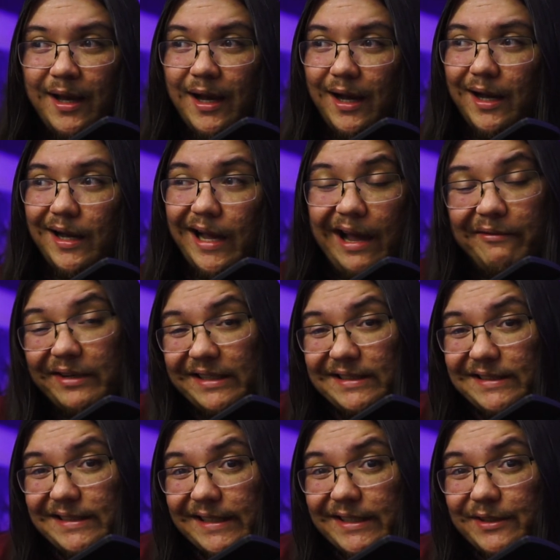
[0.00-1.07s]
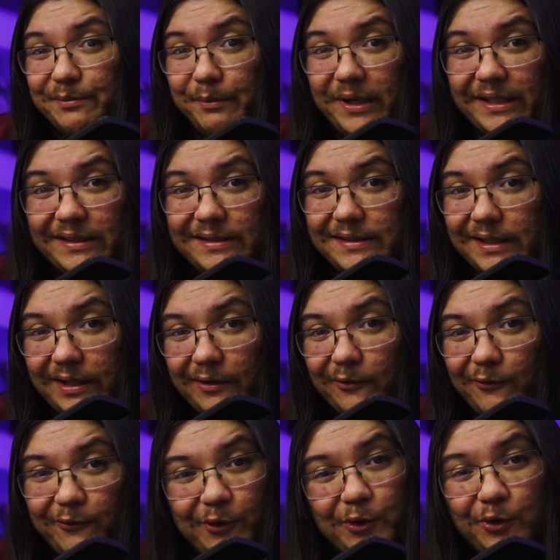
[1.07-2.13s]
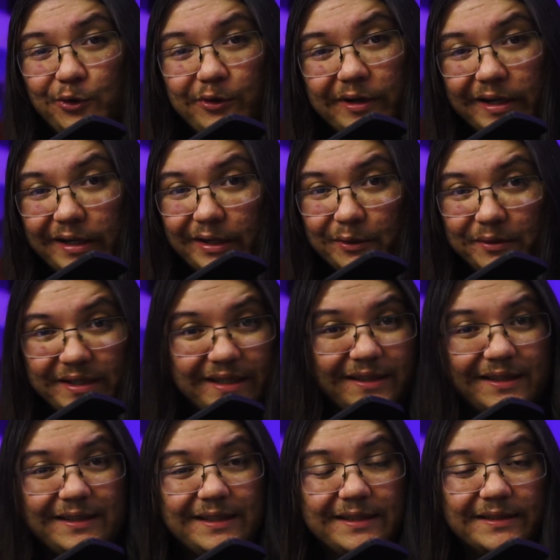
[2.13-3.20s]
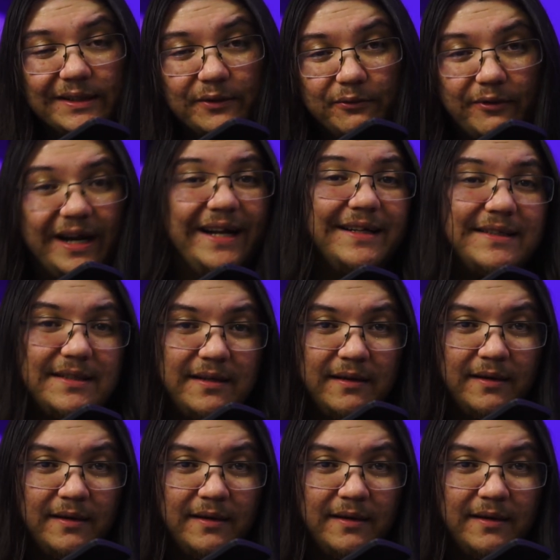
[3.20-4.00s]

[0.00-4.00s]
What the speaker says: having 6 months of food and utilities and rent,